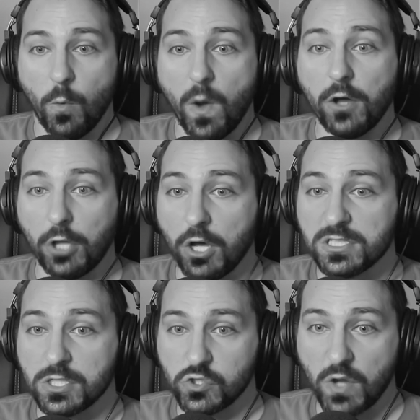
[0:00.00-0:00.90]
while
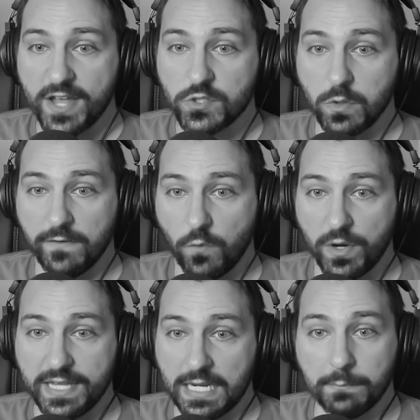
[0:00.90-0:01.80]
also trying to
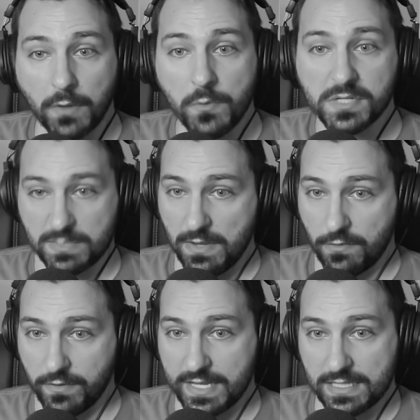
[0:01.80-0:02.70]
avoid getting blown to
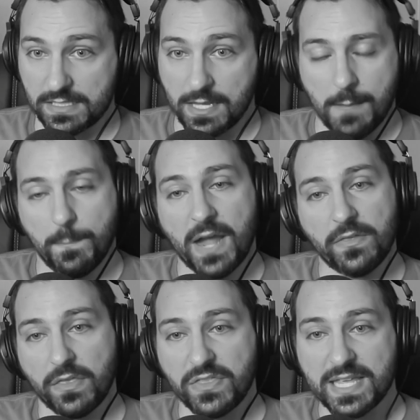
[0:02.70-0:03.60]
smithereens by the
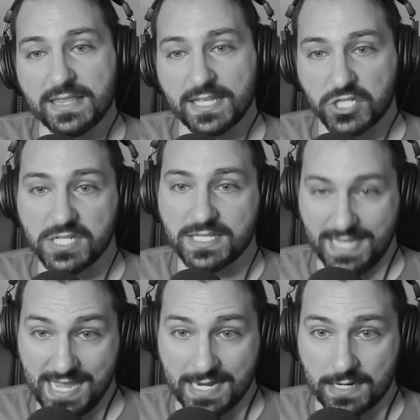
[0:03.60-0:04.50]
thing that she's
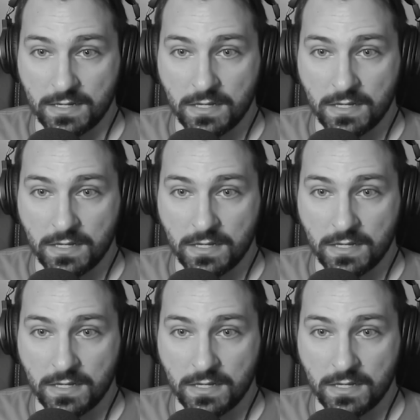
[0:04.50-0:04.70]
in.